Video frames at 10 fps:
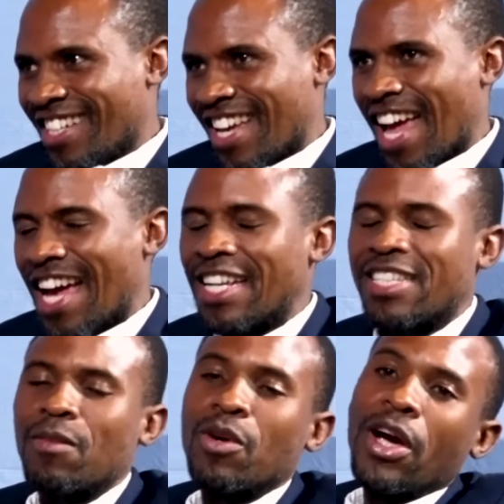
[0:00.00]
And
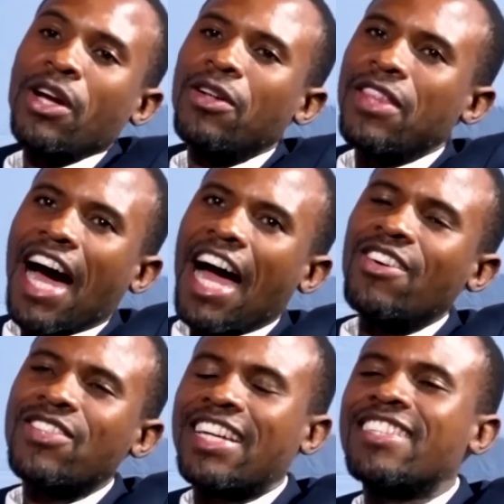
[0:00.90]
as I'm going on the
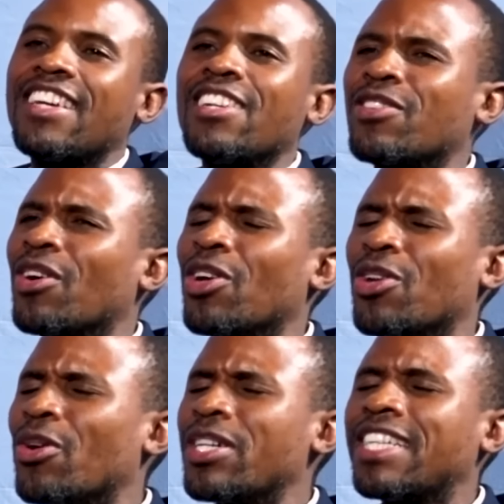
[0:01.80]
aisles, I say to the
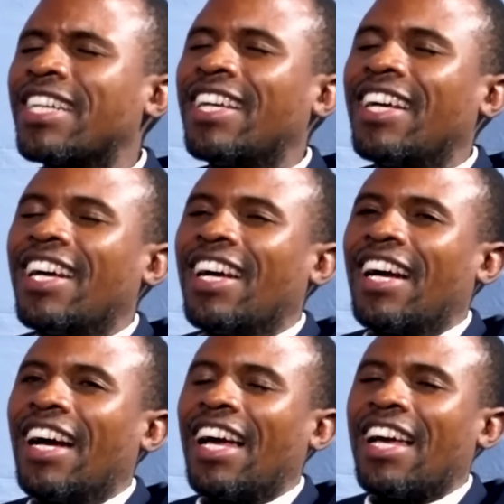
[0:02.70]
Lord, Lord,
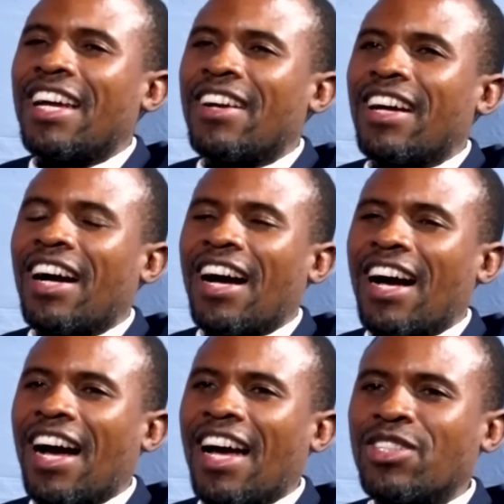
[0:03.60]

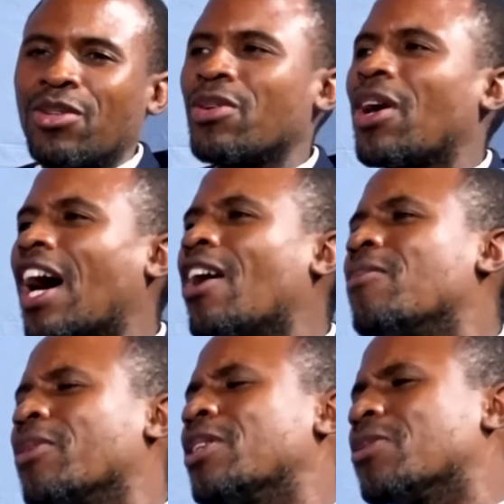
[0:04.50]
I don't know how
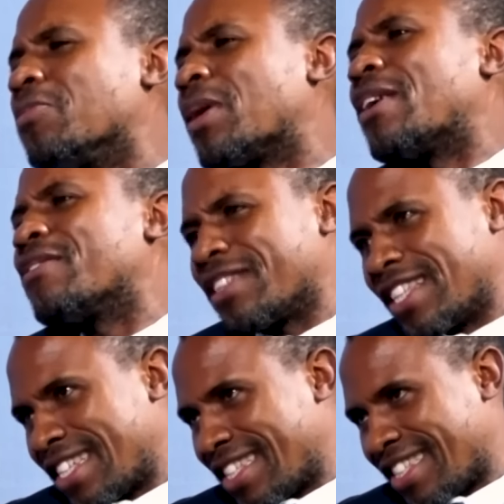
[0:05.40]
I'm going to pay for
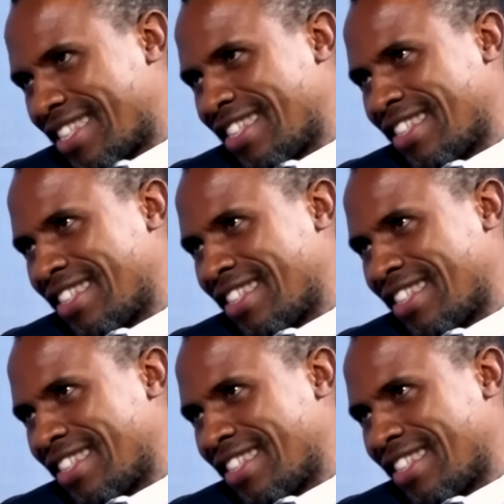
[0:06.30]
this.